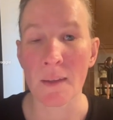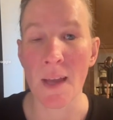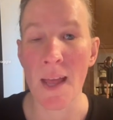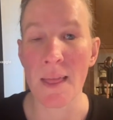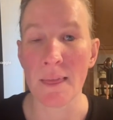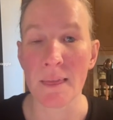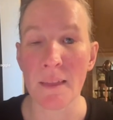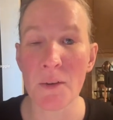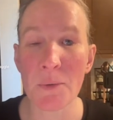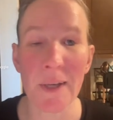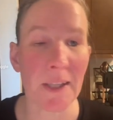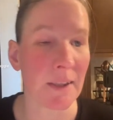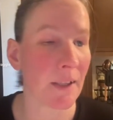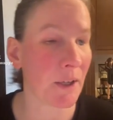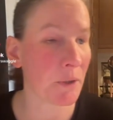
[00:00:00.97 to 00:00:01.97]
Hello,
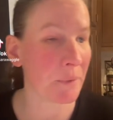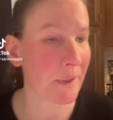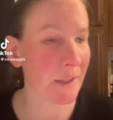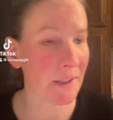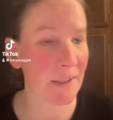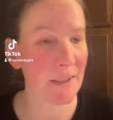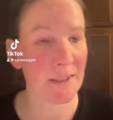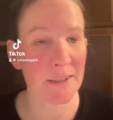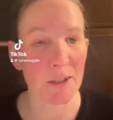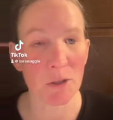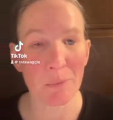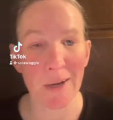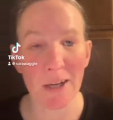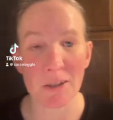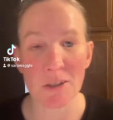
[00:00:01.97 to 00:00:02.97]
hello. It is Sarah
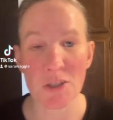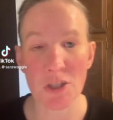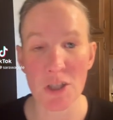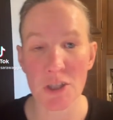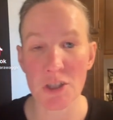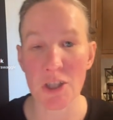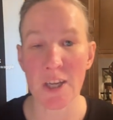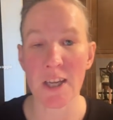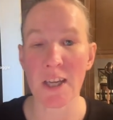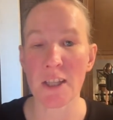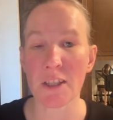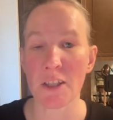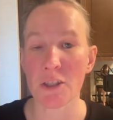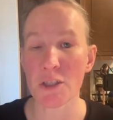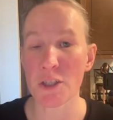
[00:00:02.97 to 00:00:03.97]
Waggle, astrologer and
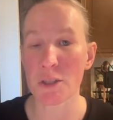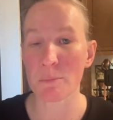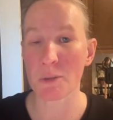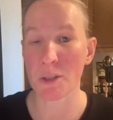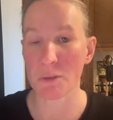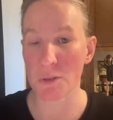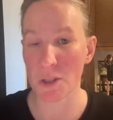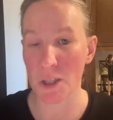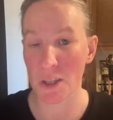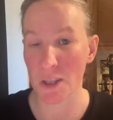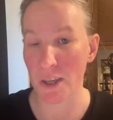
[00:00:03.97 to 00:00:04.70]
leadership coach here.